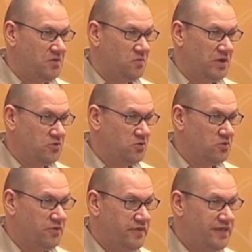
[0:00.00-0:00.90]
what
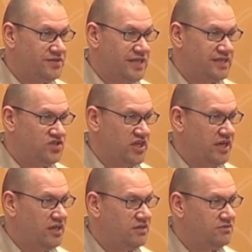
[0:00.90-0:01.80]
Google thinks they
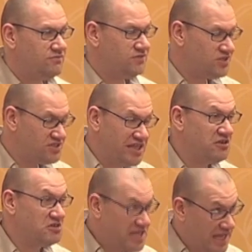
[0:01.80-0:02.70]
said, which is
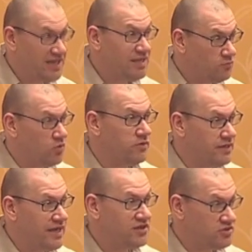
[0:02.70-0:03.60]
entertaining more
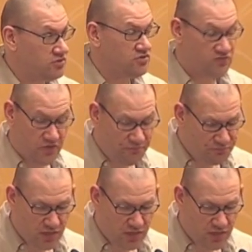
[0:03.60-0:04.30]
than actually useful.